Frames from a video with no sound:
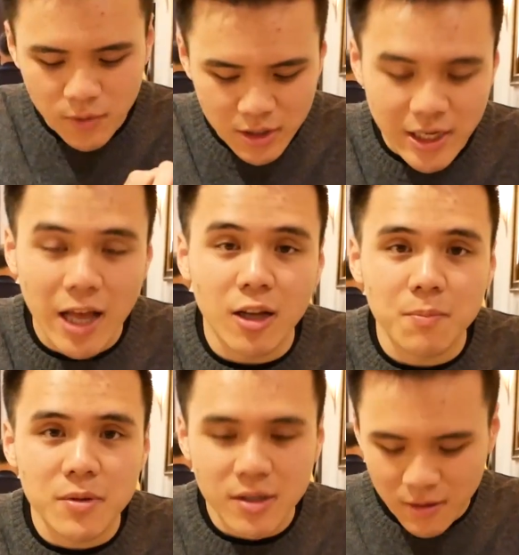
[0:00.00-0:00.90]

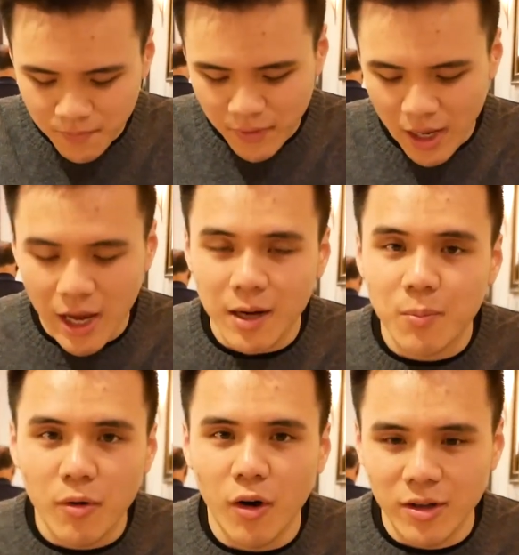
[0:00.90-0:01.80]
Scallops
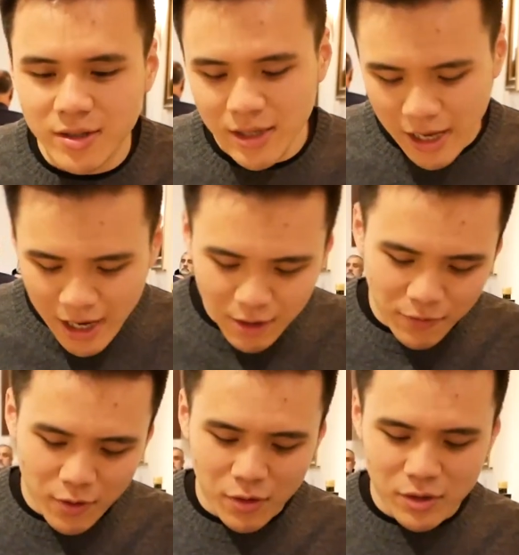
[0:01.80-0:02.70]
and prawns, and
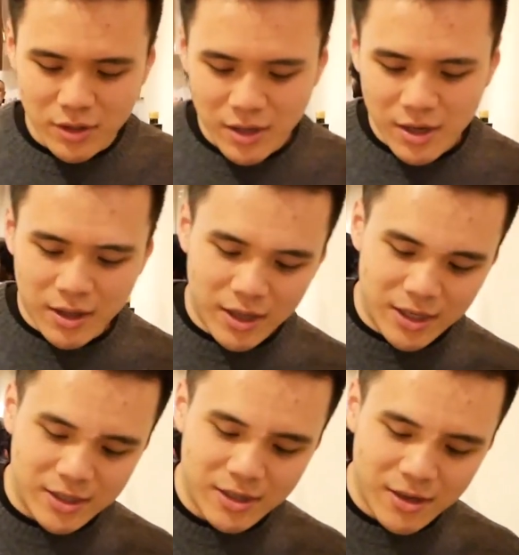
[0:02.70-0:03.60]
of course,
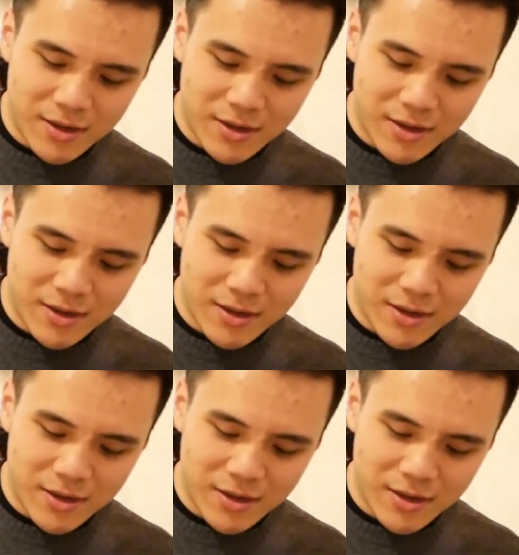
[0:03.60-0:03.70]
these,